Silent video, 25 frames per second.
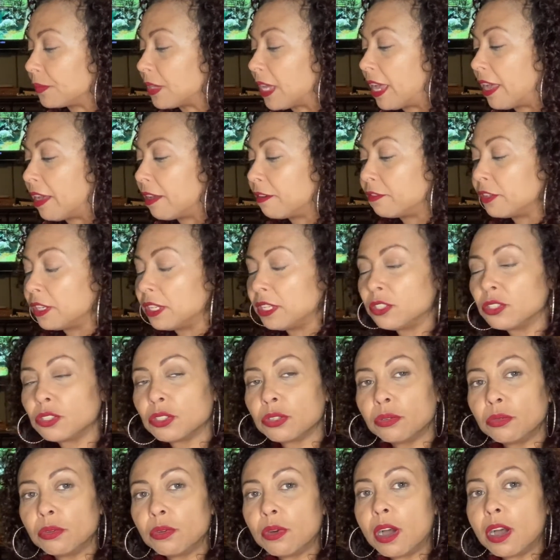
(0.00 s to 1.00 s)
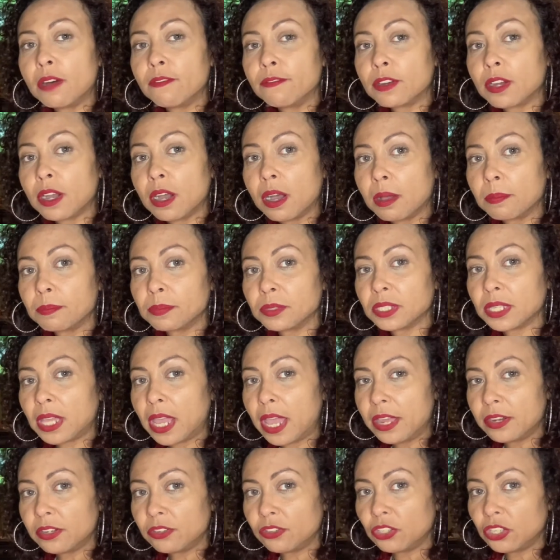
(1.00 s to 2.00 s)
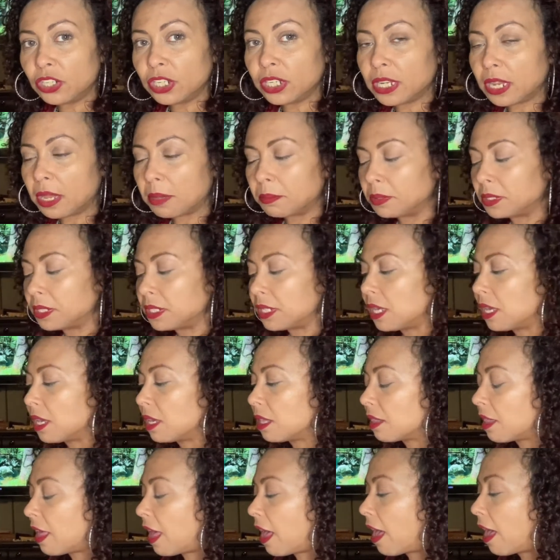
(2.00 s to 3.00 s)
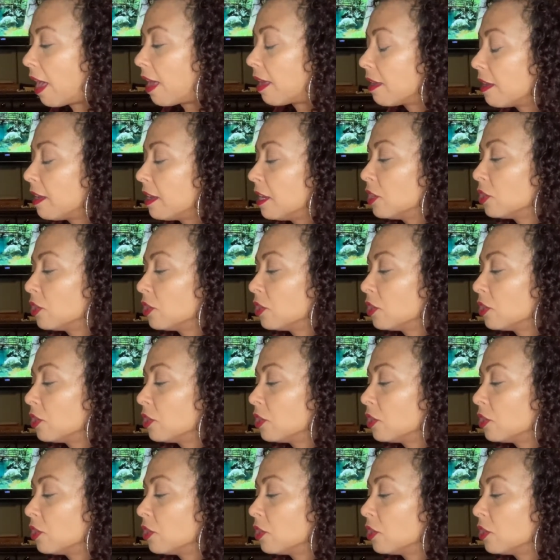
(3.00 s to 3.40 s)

heavy two of cups energy, kept seeing that.